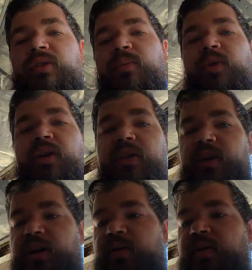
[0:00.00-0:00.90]
somewhere in
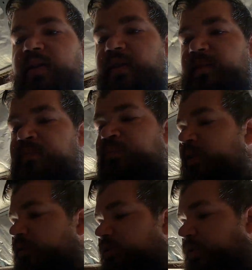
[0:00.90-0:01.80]
there,
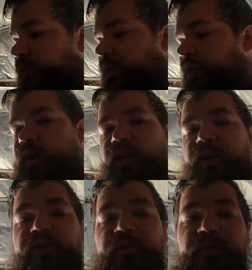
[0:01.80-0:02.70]
to
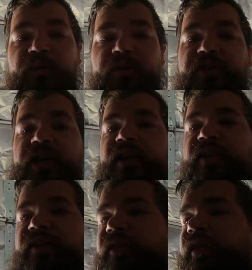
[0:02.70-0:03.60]
fuel inject this